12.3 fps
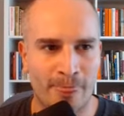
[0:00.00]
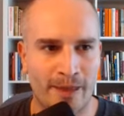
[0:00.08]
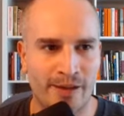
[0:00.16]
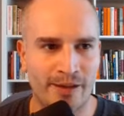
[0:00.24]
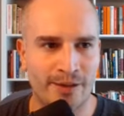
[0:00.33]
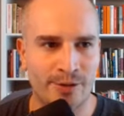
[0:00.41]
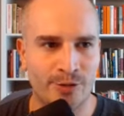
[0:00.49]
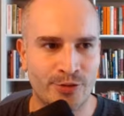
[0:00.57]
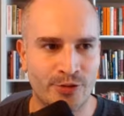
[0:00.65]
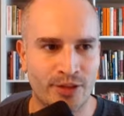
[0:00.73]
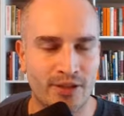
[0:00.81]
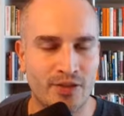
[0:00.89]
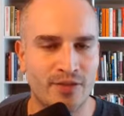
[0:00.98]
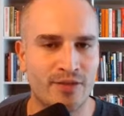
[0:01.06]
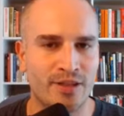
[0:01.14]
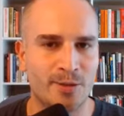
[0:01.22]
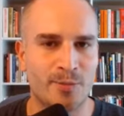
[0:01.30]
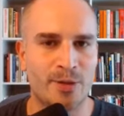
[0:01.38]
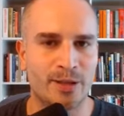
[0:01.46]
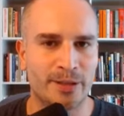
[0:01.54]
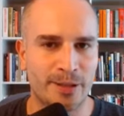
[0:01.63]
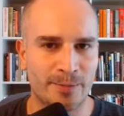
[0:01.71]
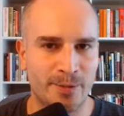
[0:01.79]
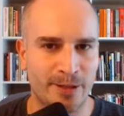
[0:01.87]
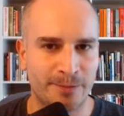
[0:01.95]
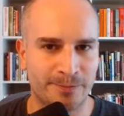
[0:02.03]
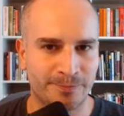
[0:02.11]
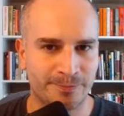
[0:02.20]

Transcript: is in the visibility bit,